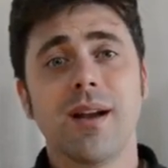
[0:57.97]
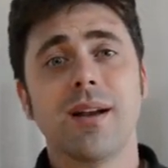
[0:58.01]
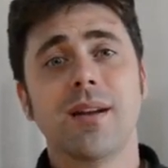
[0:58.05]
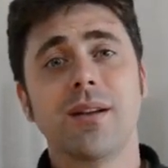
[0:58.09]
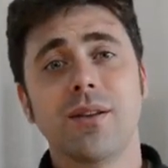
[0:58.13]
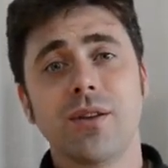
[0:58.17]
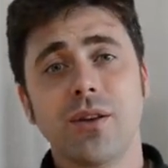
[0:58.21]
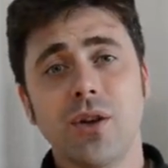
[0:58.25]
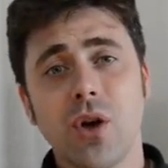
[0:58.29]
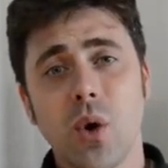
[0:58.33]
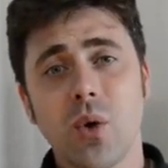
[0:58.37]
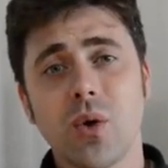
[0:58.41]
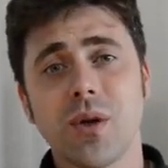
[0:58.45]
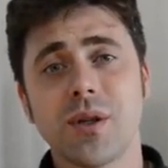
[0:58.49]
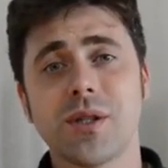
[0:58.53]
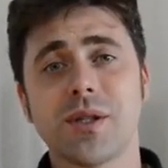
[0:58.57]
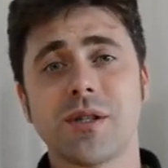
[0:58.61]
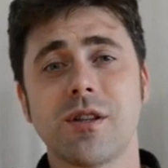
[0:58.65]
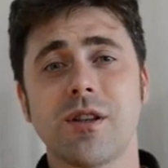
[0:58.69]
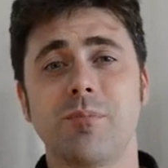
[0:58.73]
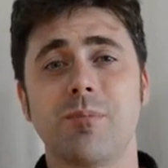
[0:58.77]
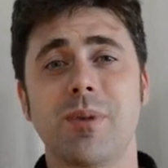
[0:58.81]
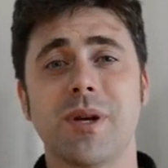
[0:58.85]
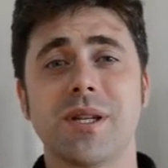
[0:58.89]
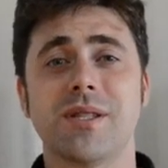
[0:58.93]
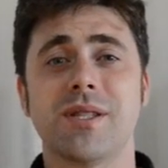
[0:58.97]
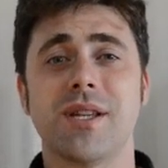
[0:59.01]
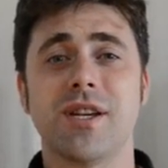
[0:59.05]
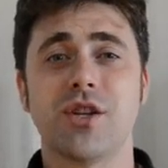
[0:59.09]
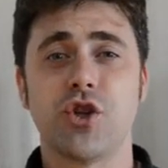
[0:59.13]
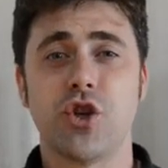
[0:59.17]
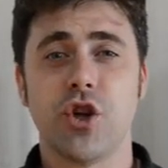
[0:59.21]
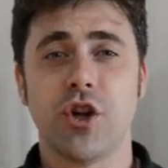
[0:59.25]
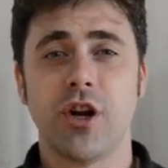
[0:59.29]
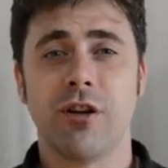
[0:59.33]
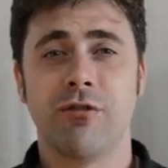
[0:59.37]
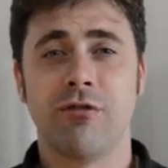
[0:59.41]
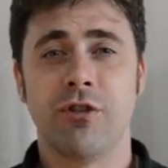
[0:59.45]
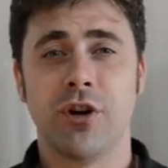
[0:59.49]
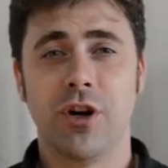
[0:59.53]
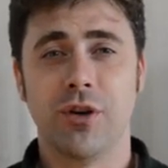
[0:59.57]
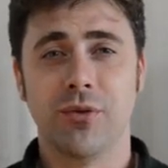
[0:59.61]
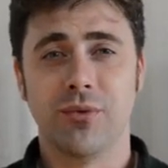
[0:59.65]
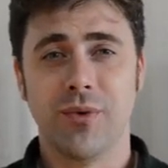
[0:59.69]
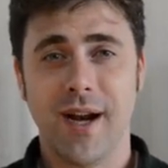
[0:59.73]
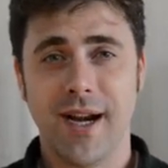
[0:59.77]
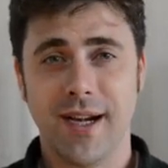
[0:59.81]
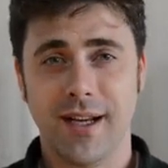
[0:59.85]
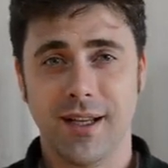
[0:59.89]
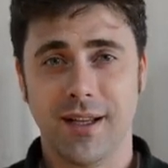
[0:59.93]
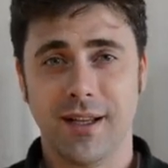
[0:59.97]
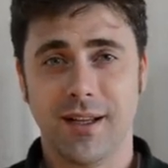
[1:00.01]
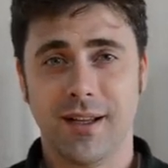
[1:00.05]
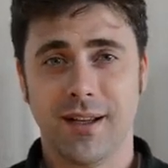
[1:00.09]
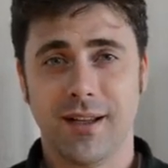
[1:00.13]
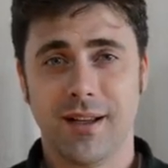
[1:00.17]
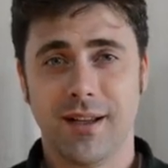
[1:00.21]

Notice the position of already.